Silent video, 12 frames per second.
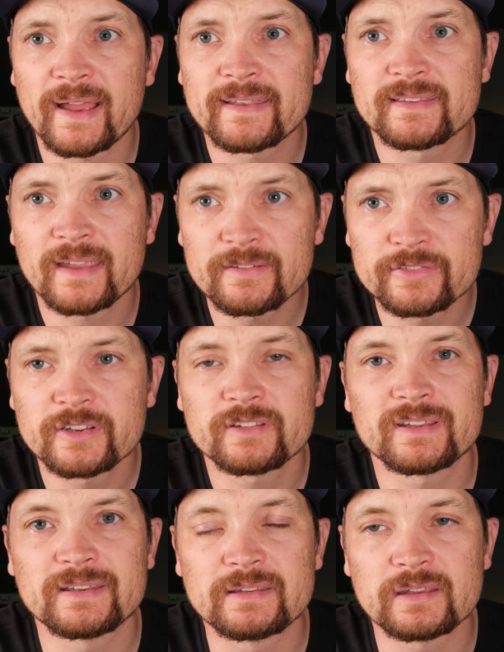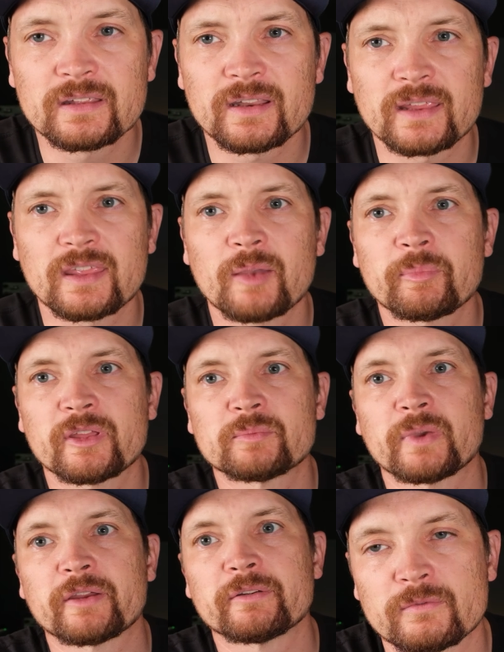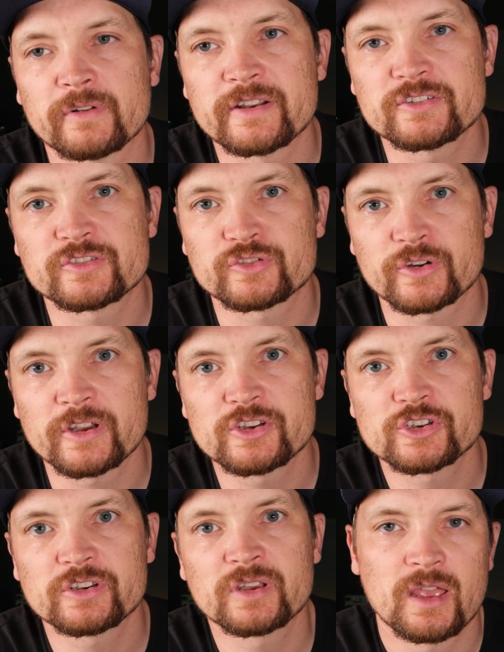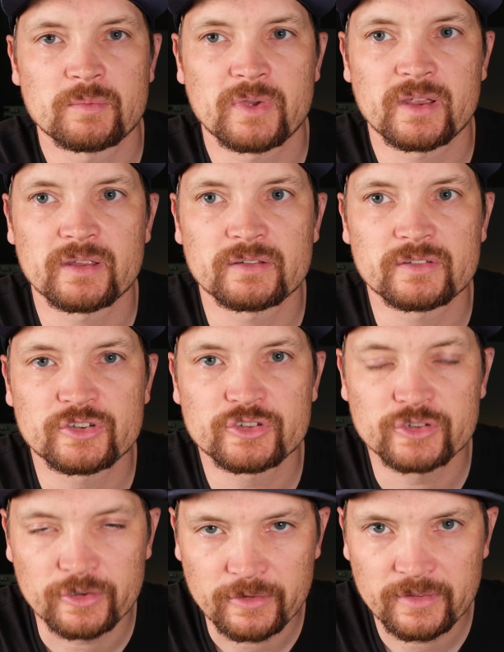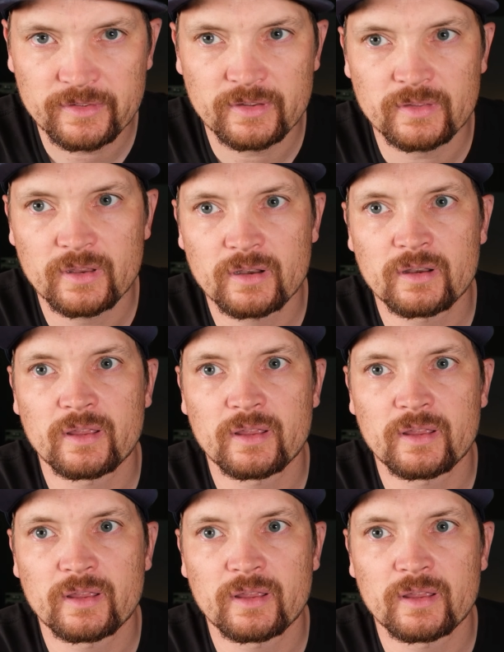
I definitely did. I kept like my registration and my insurance in there,